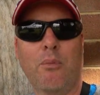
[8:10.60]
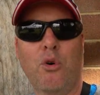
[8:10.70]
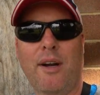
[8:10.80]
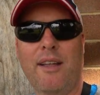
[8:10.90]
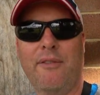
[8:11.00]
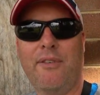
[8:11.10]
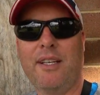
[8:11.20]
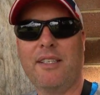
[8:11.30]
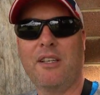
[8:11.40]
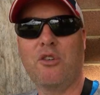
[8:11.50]
moire
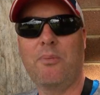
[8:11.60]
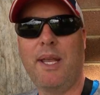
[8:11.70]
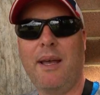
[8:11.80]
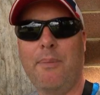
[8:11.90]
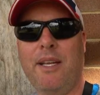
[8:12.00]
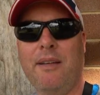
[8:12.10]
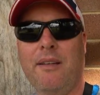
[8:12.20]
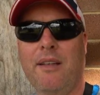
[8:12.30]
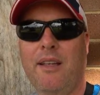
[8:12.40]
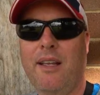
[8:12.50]
effects that could be happening.
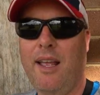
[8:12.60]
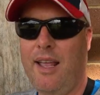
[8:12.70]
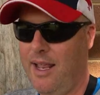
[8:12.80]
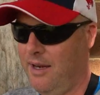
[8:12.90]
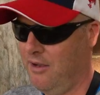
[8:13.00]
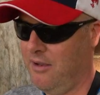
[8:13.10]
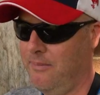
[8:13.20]
And